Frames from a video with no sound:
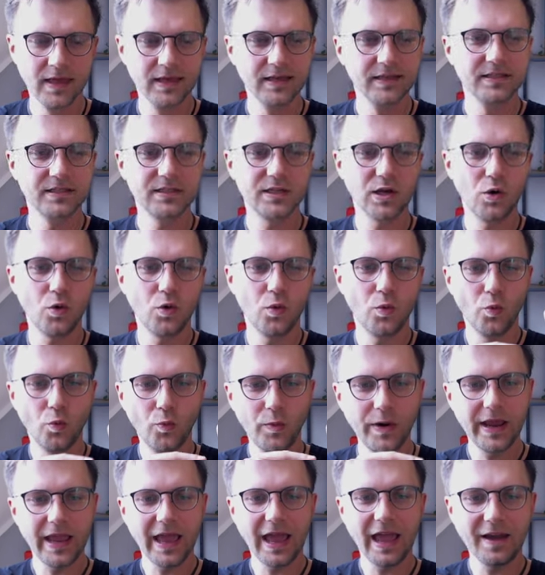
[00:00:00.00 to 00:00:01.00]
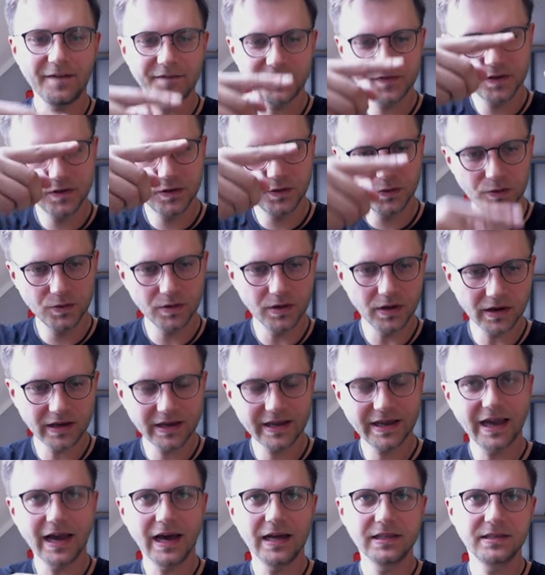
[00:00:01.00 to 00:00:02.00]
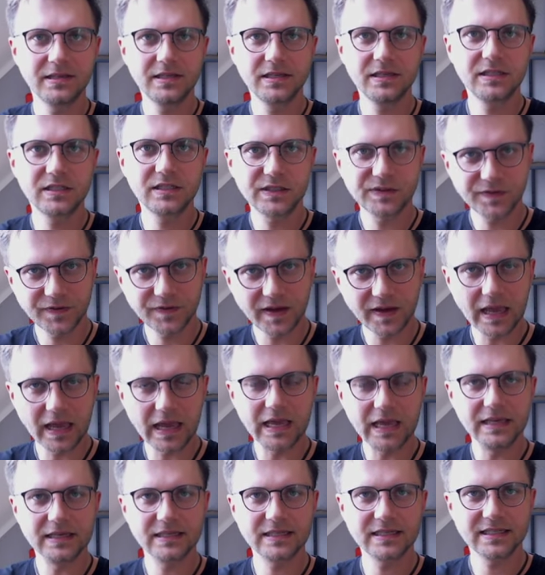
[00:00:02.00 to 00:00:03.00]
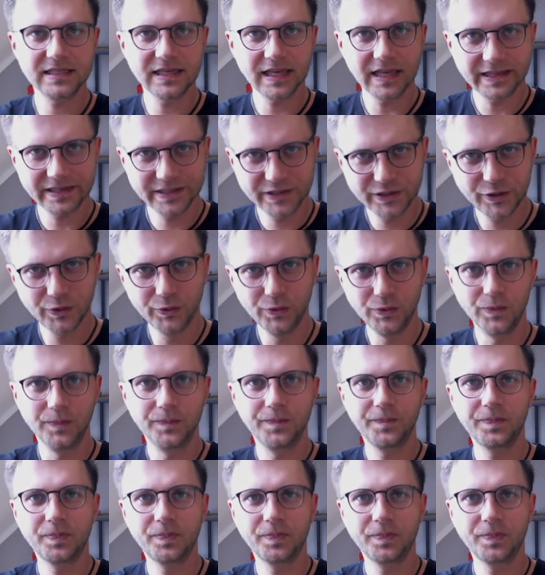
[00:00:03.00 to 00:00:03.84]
So we have to cut this face too.